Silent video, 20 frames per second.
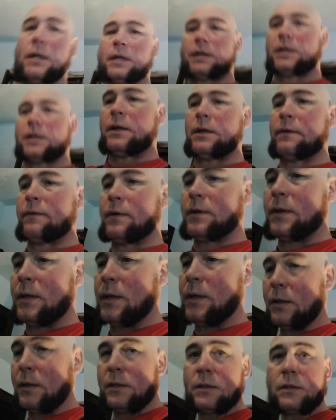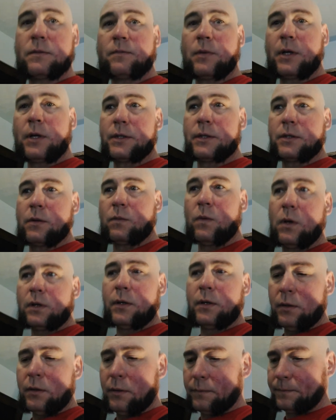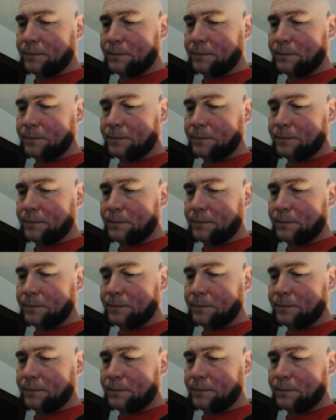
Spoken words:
give everything a splash of water